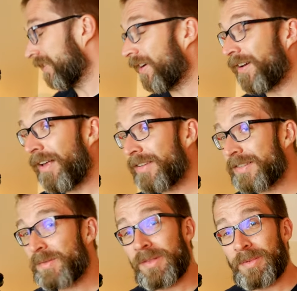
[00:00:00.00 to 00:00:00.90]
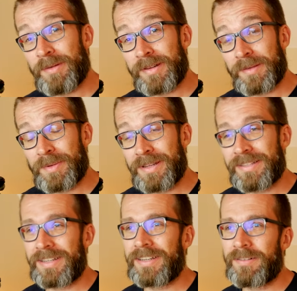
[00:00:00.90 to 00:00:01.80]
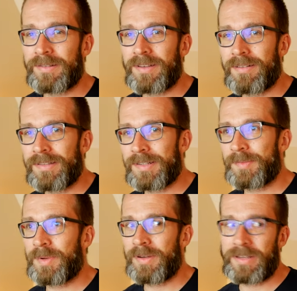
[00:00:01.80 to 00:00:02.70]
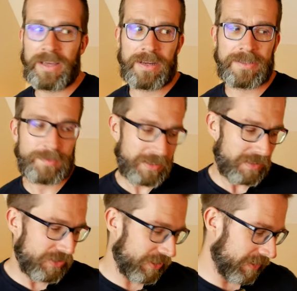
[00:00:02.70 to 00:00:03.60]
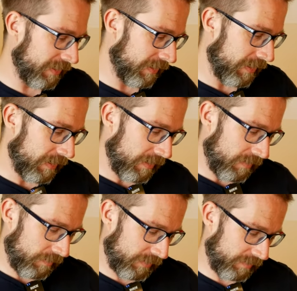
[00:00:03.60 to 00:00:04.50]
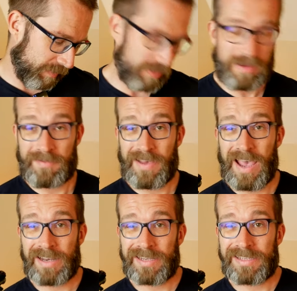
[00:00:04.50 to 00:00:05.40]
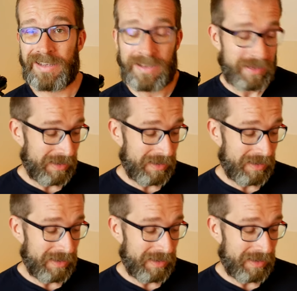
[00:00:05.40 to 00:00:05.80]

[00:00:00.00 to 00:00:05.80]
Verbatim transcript: tasked with building a PC and I was asked by XPG, which is part of Alistair,